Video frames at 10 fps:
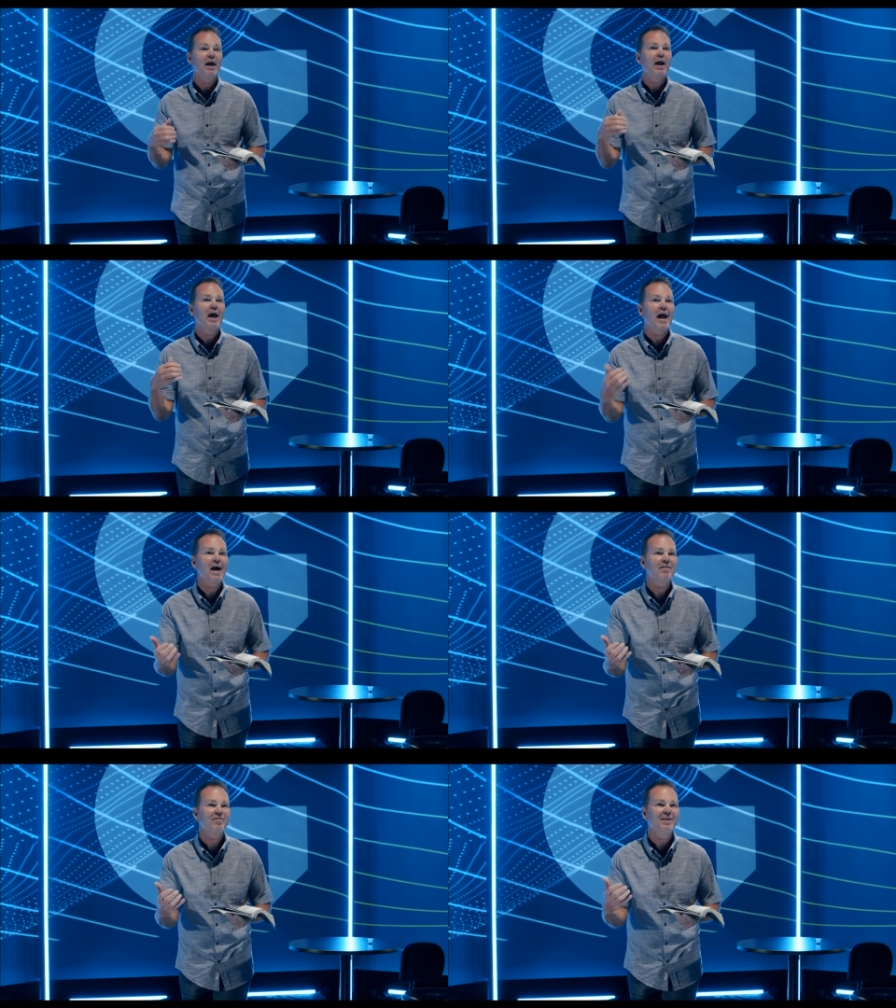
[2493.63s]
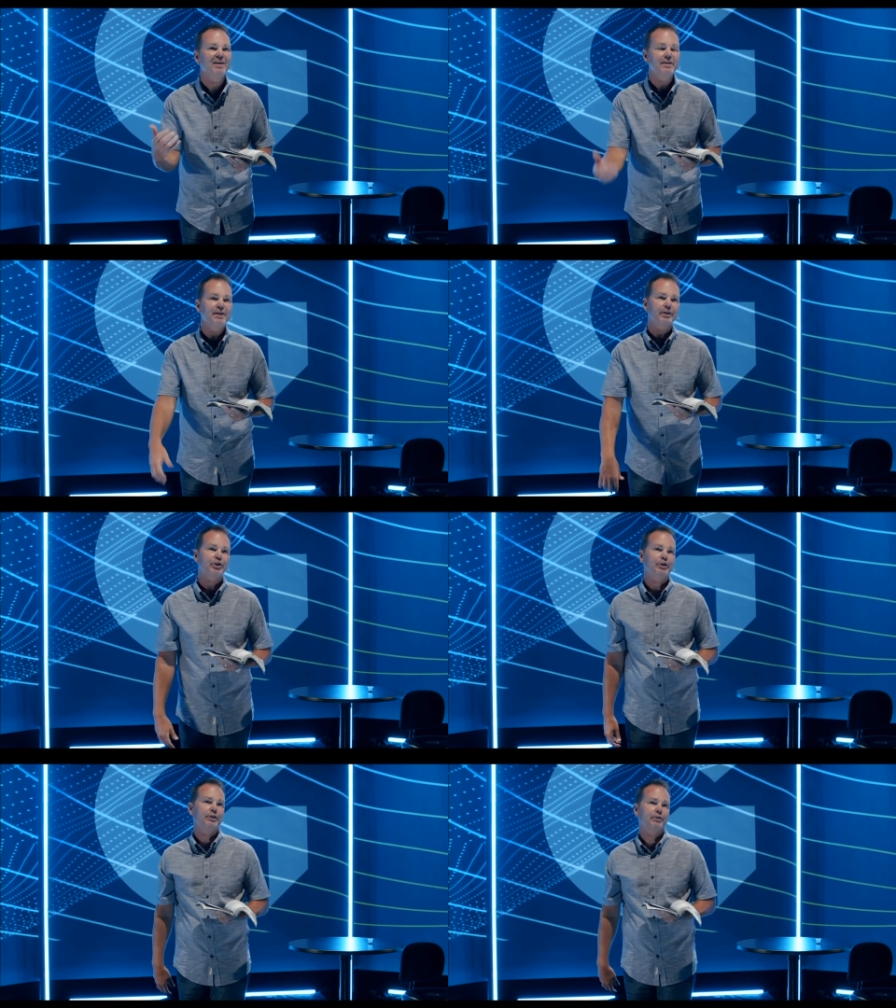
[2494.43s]
have an
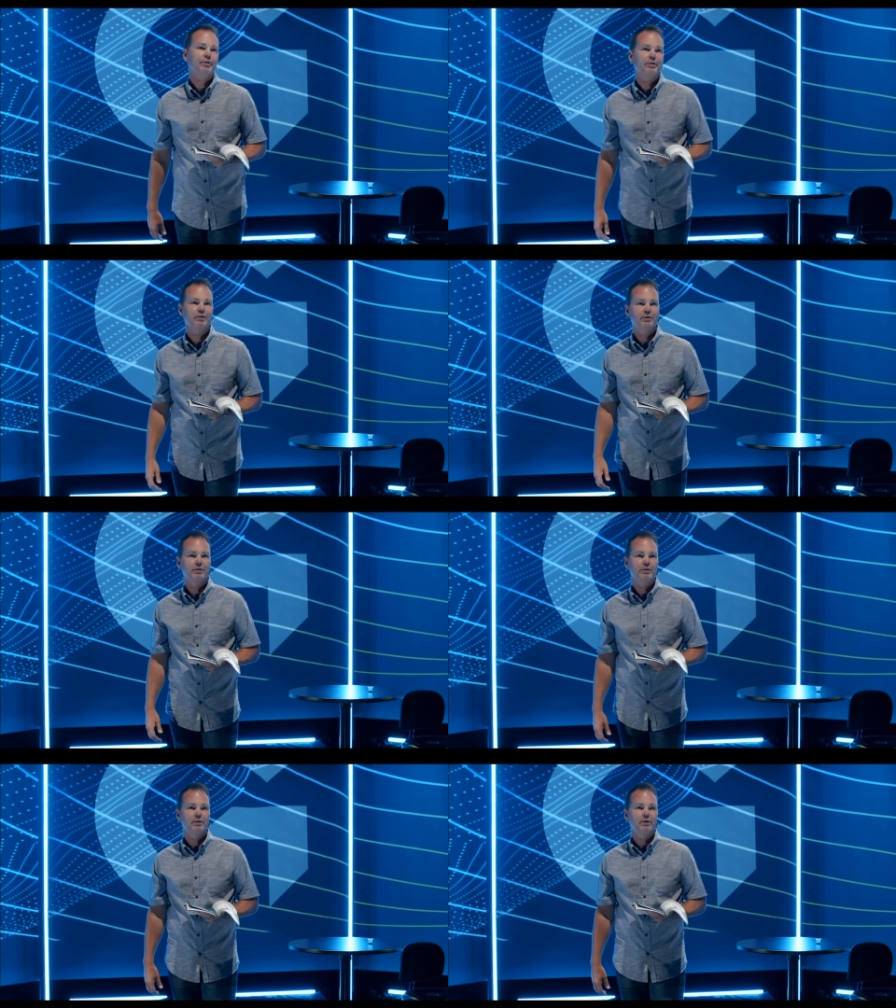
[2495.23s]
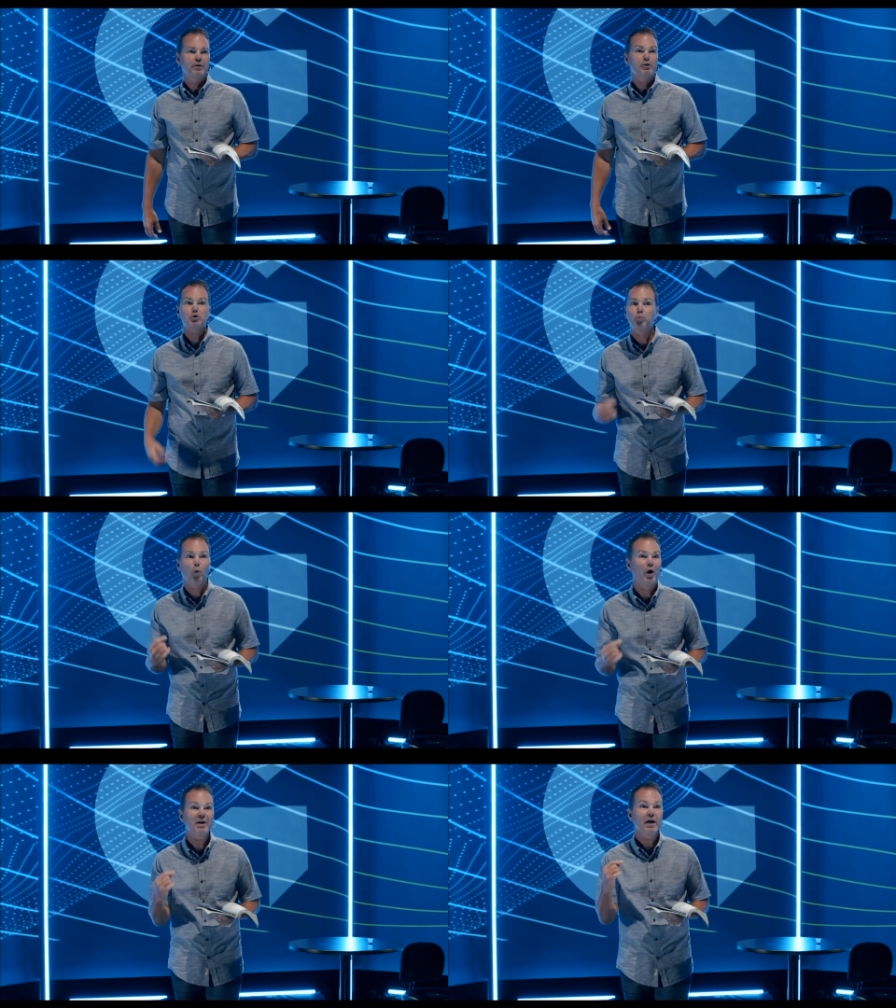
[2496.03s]
addiction. There's
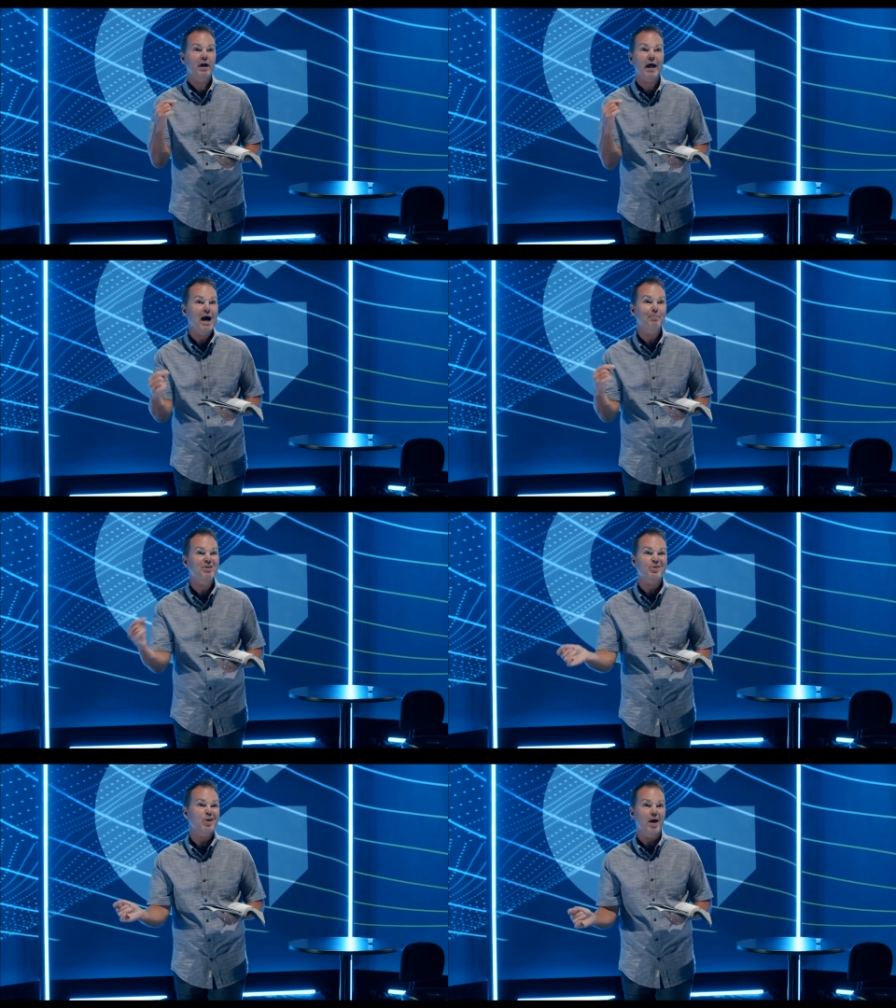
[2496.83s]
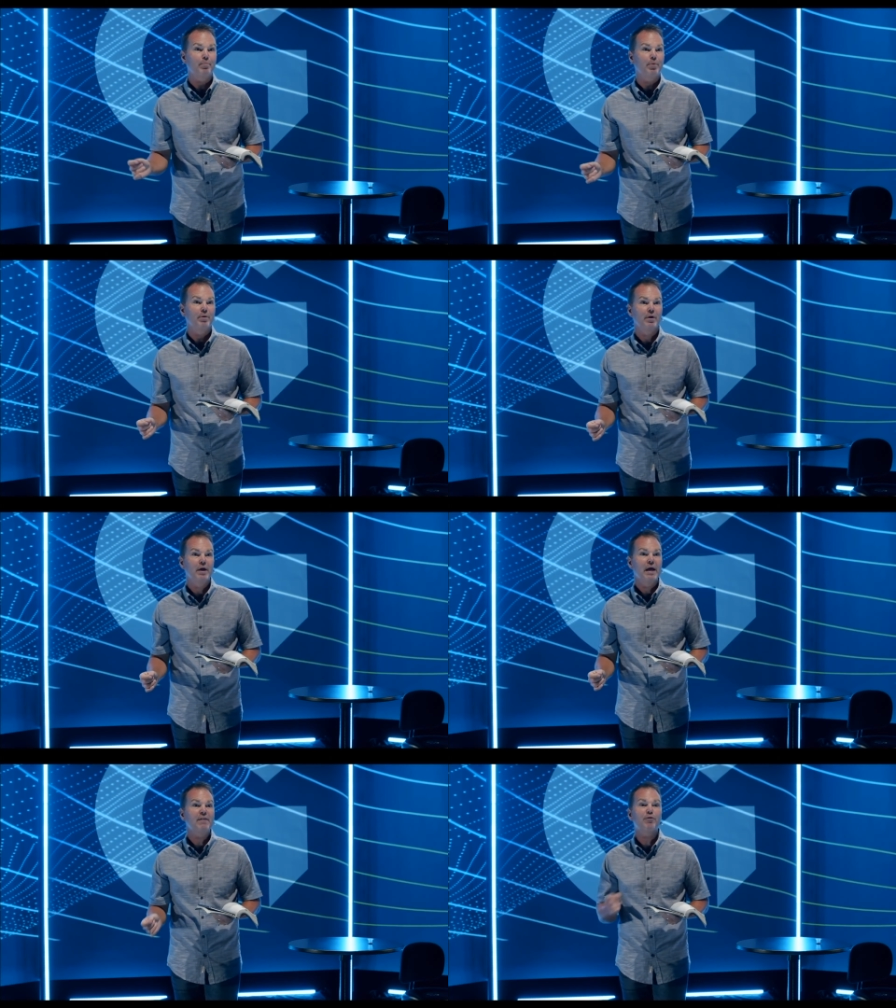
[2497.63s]
one common step.
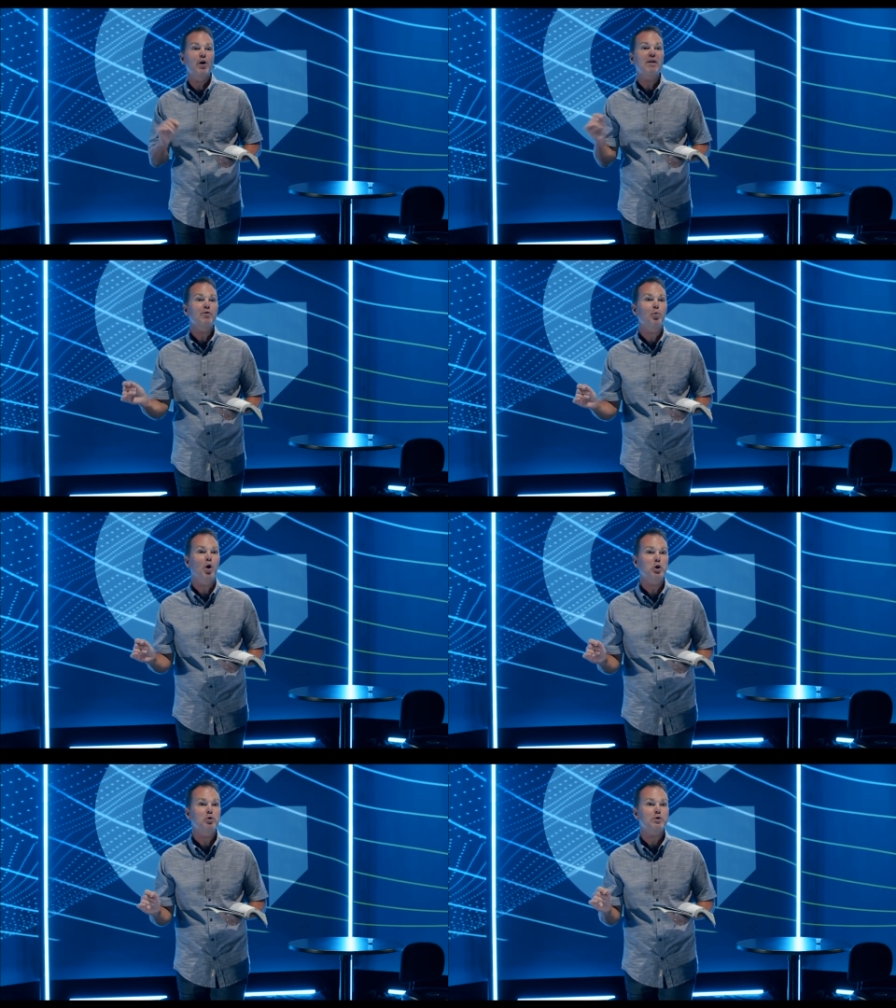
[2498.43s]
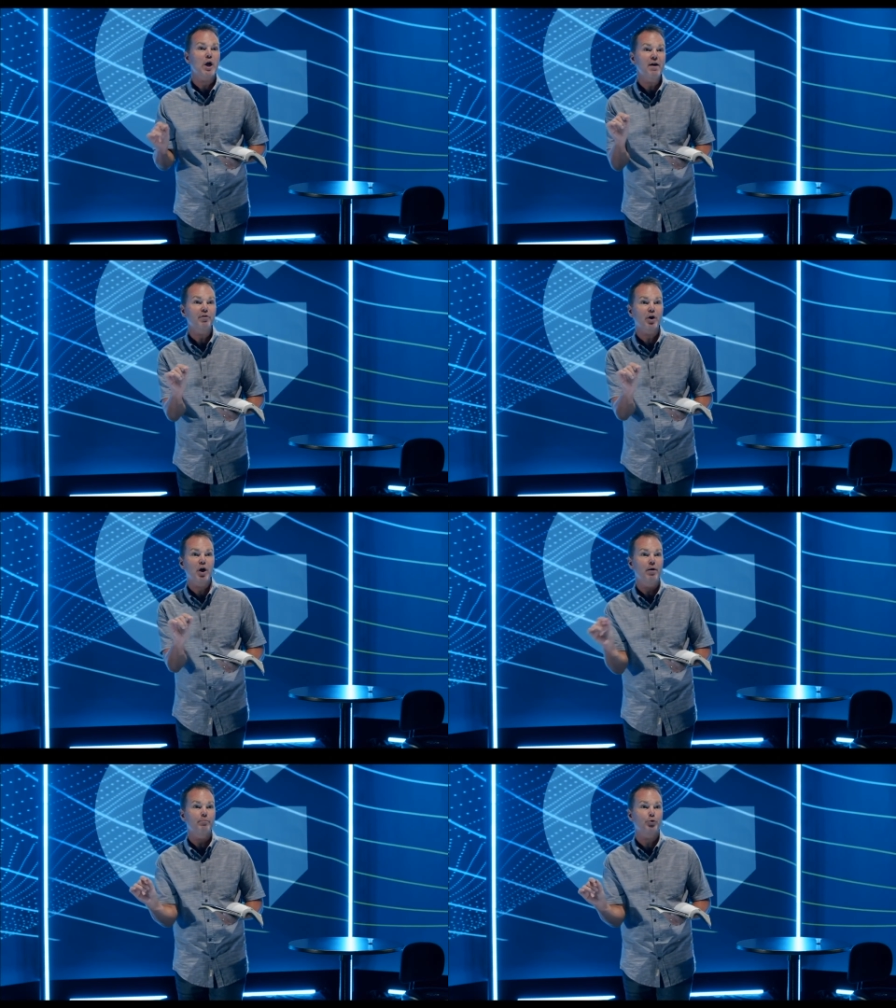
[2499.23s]
And for everyone who's ever
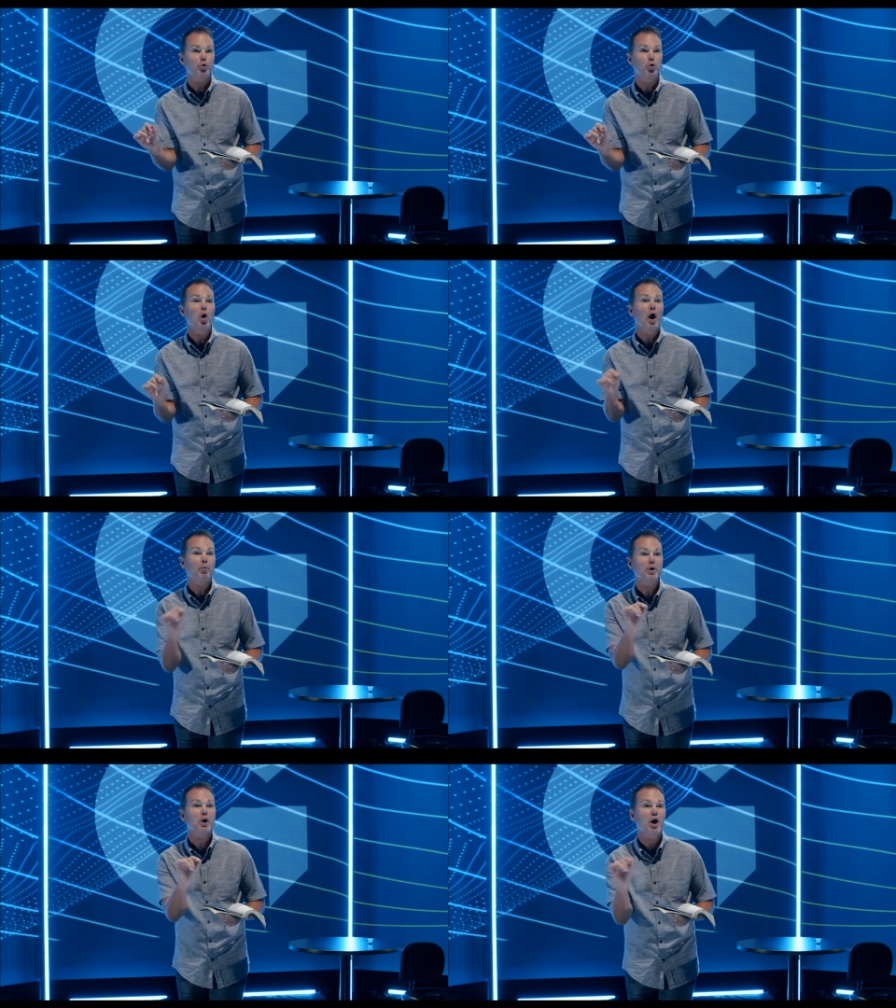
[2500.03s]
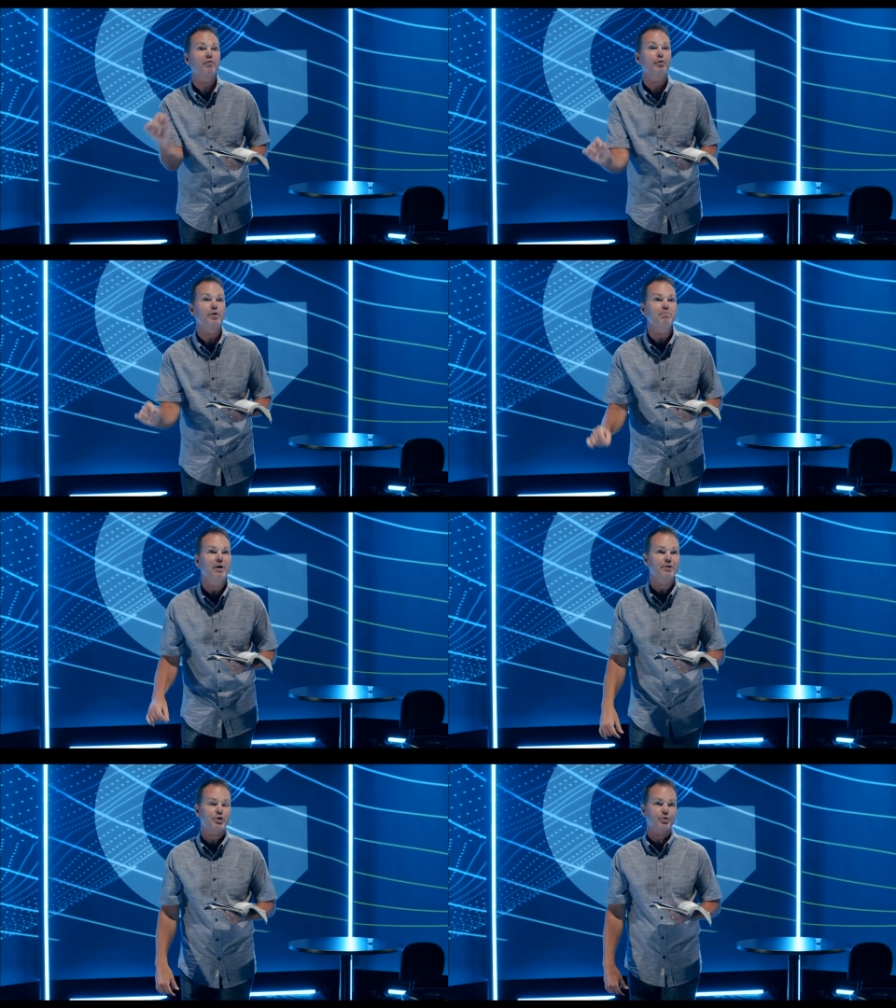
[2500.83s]
come through a recovery
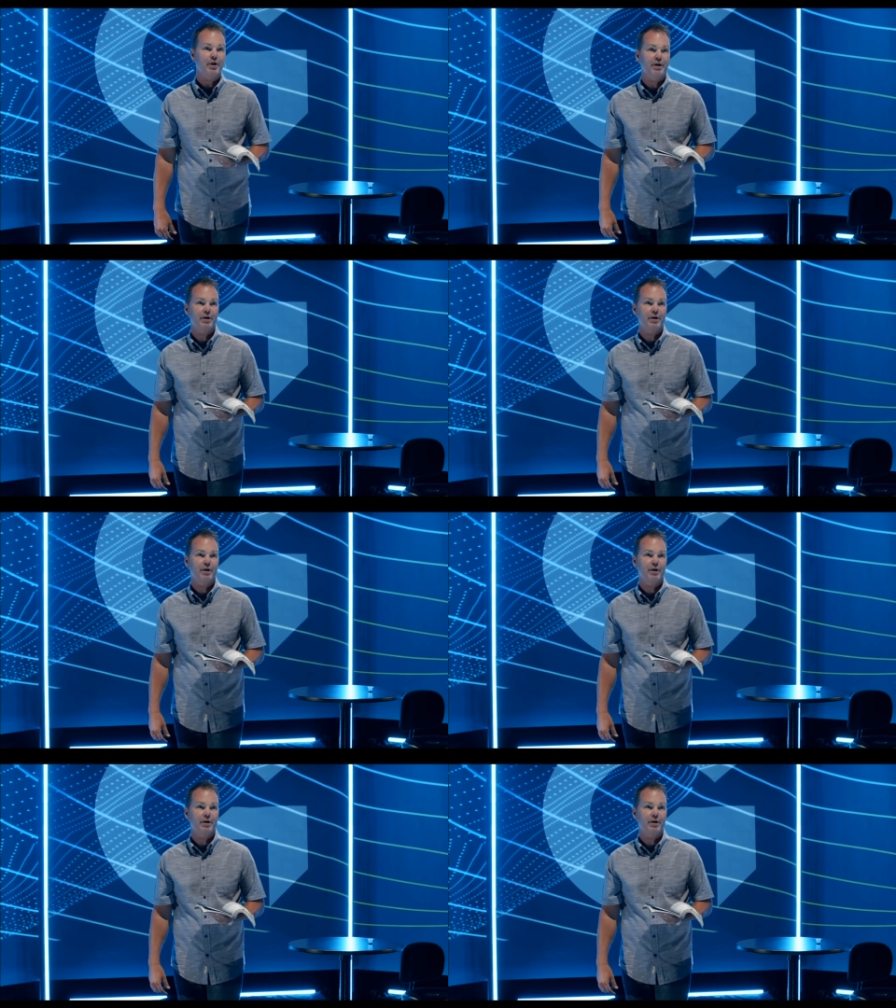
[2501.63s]
ministry